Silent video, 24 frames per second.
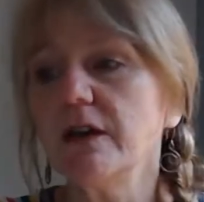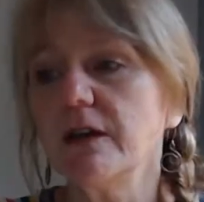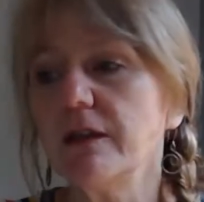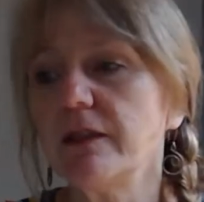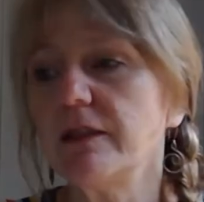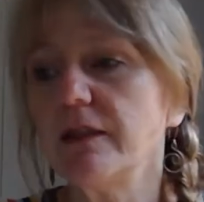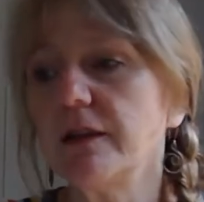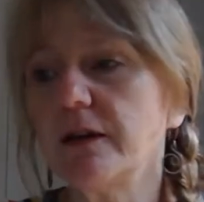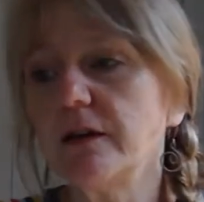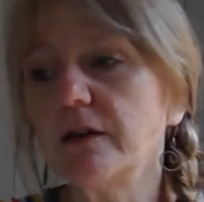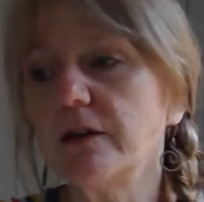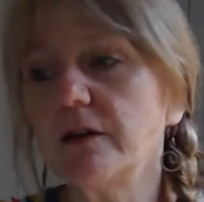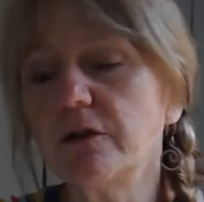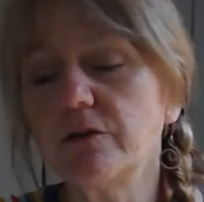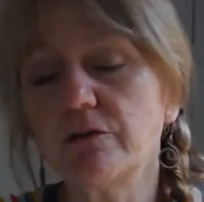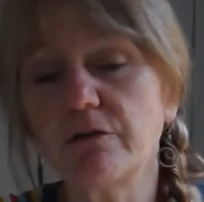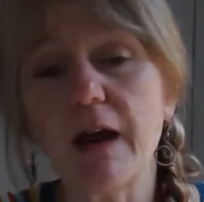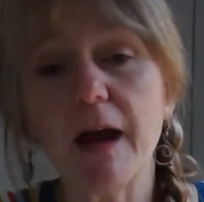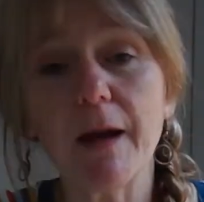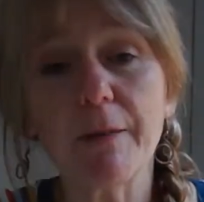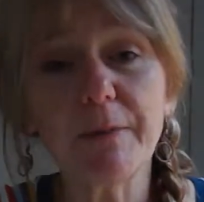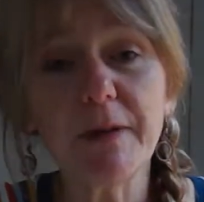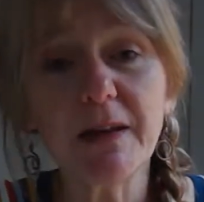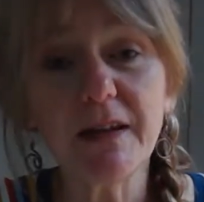the
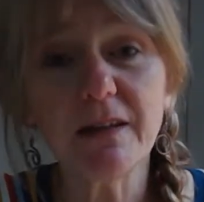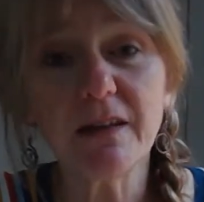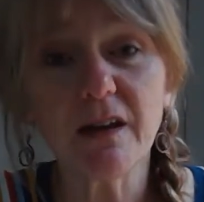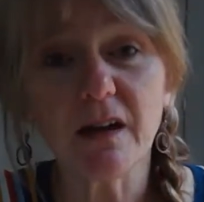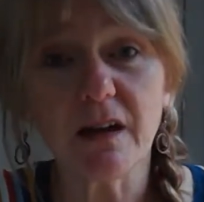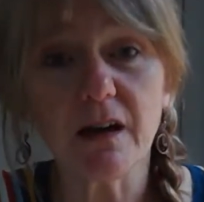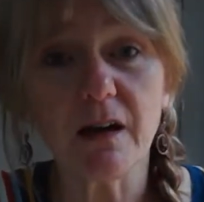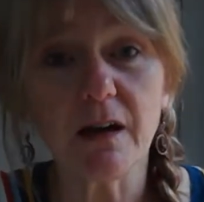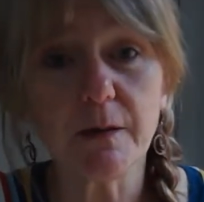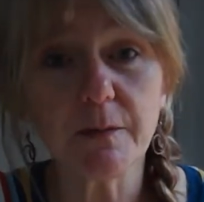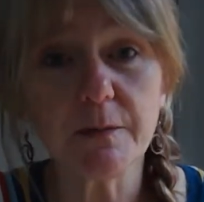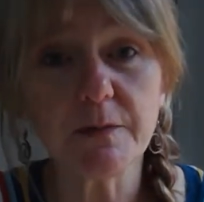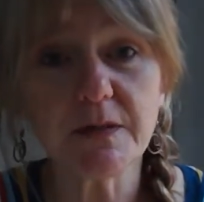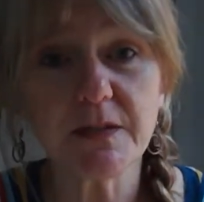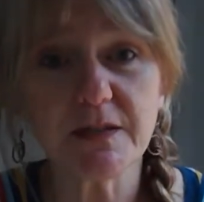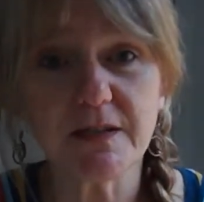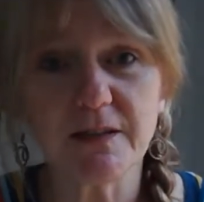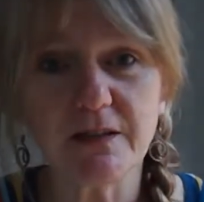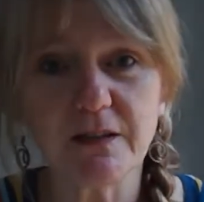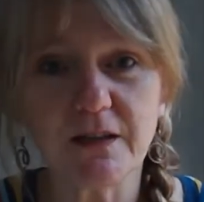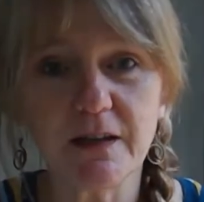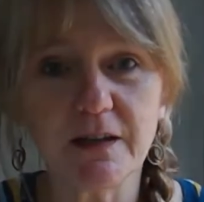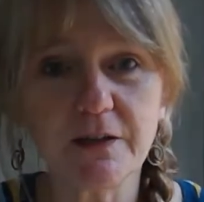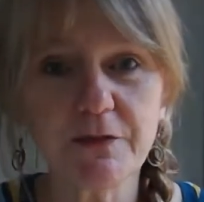wrapping that comes
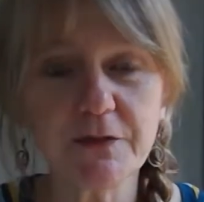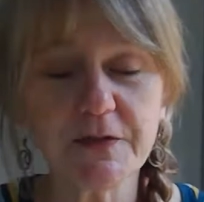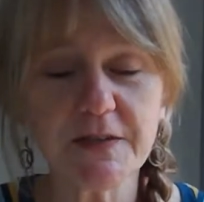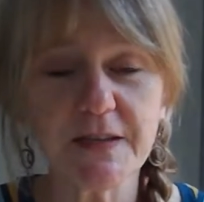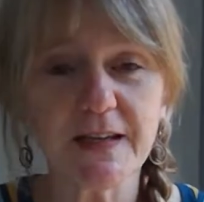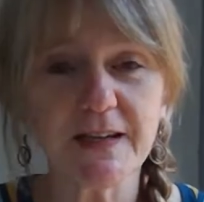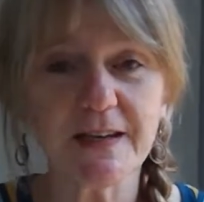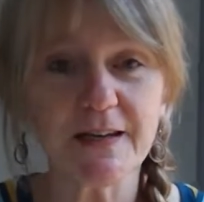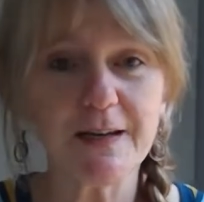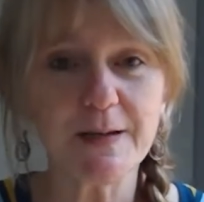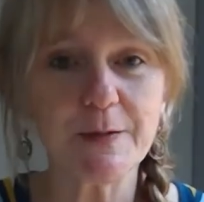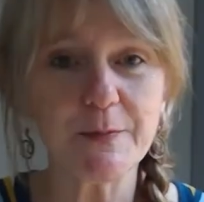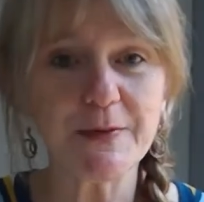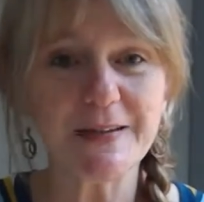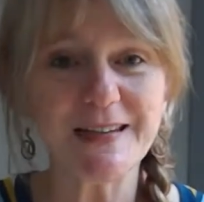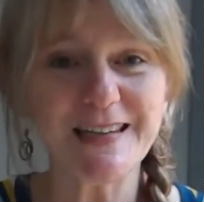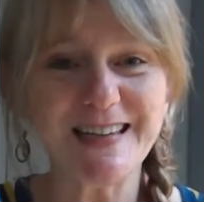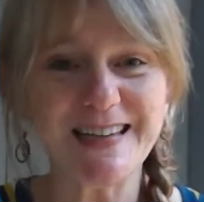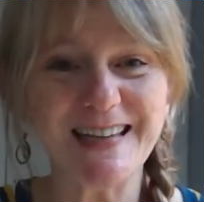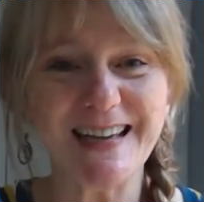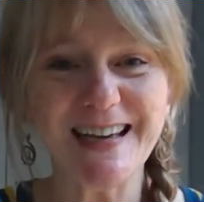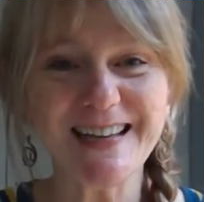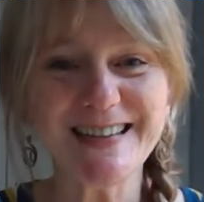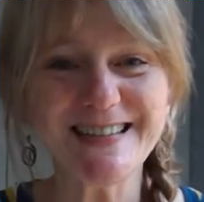in gifts that
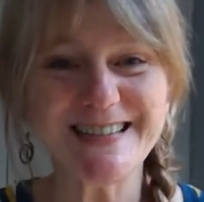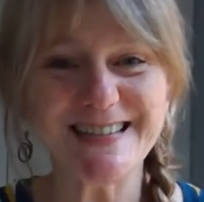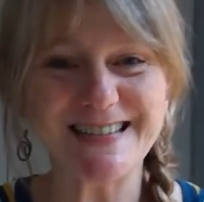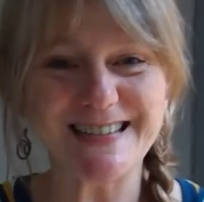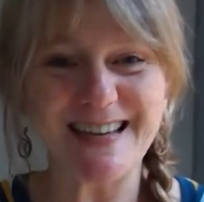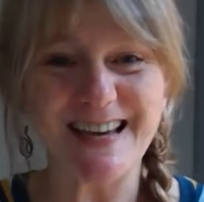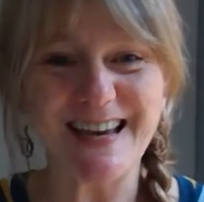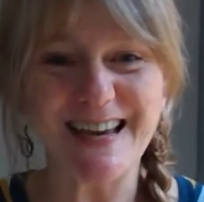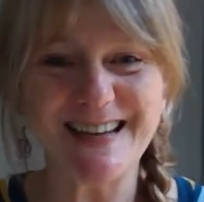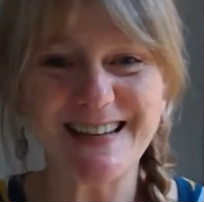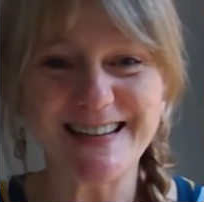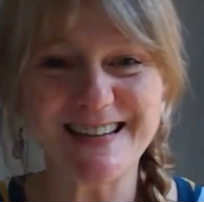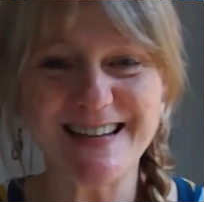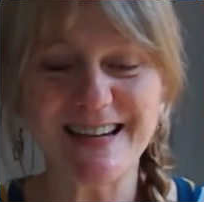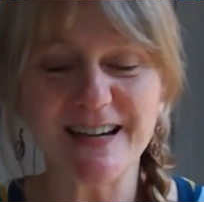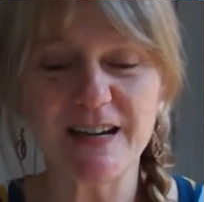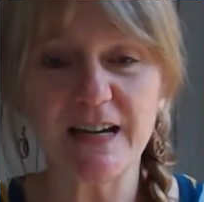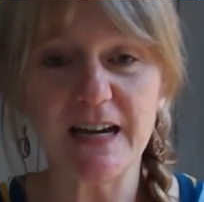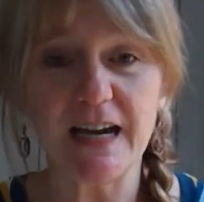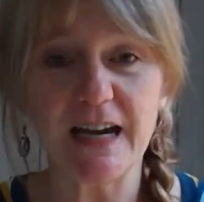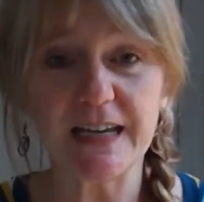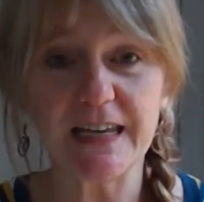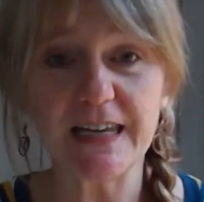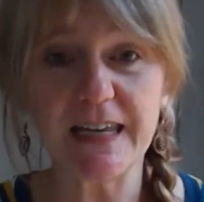anybody gets, and
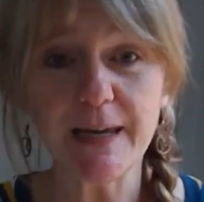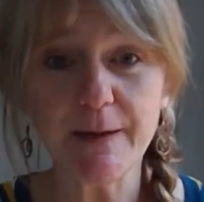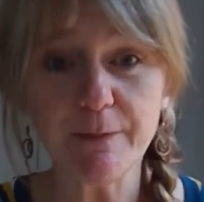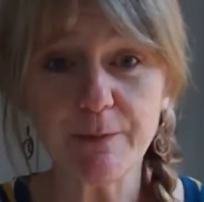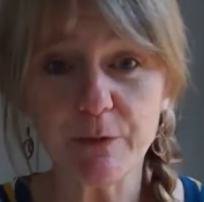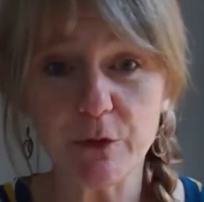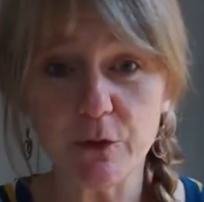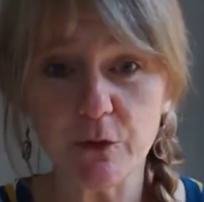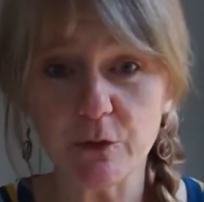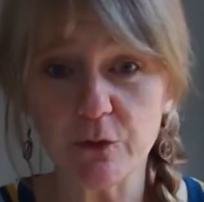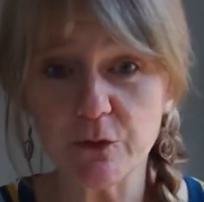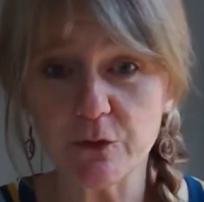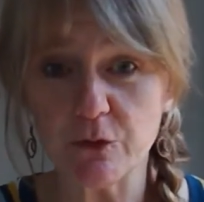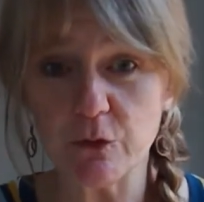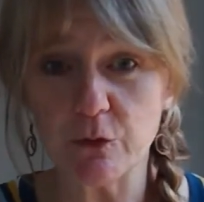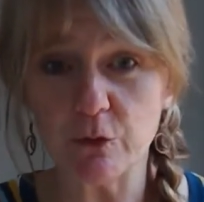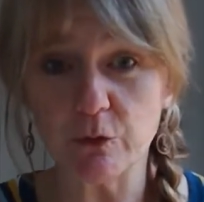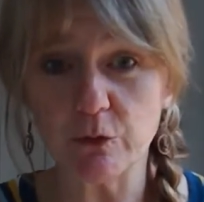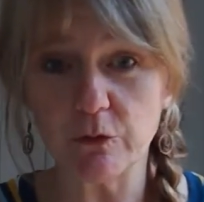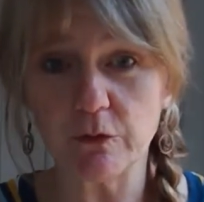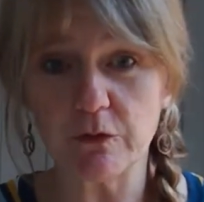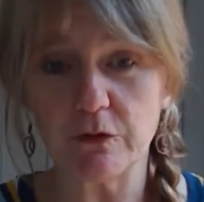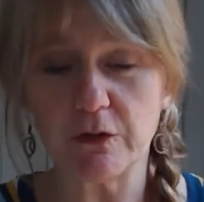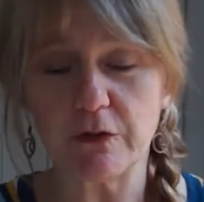I keep those
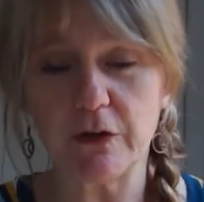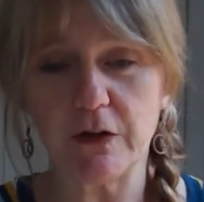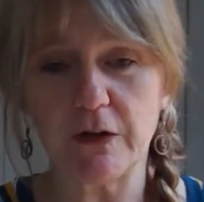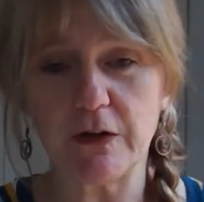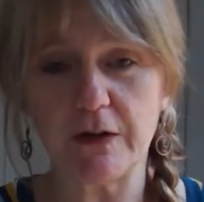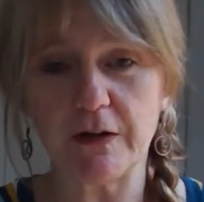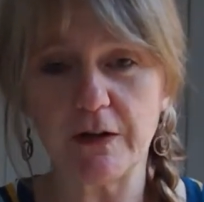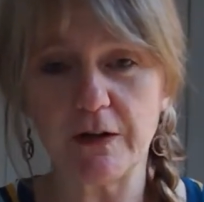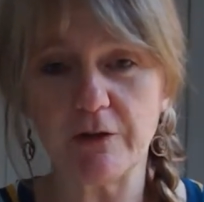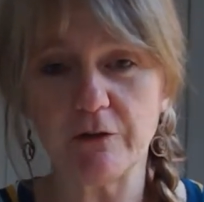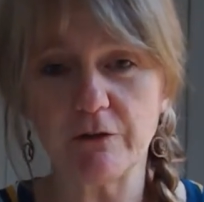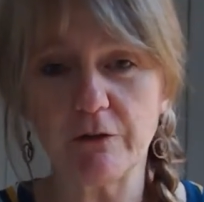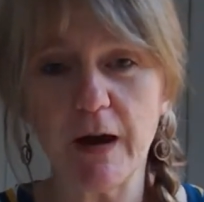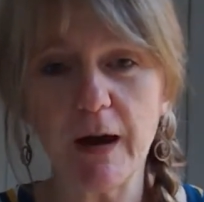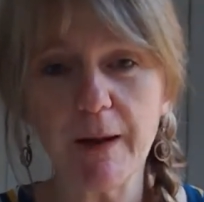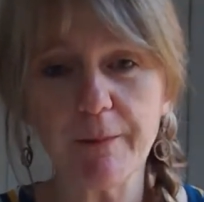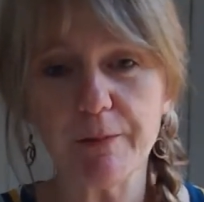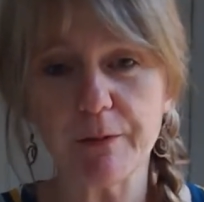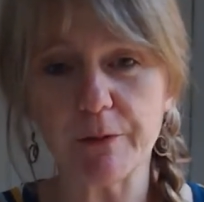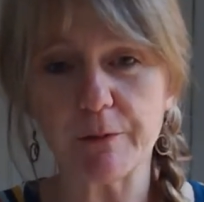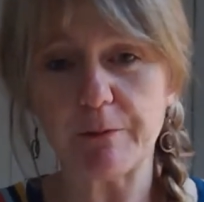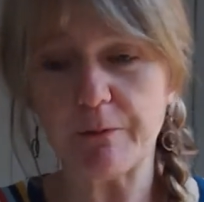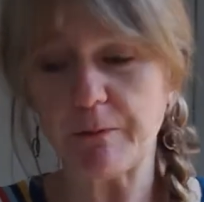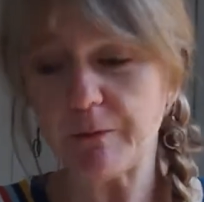old
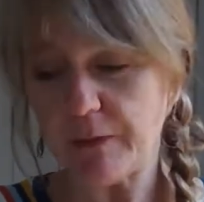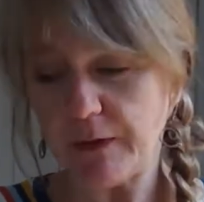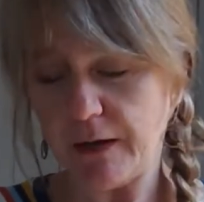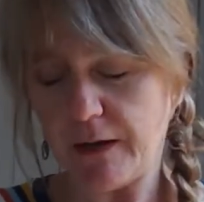wrapper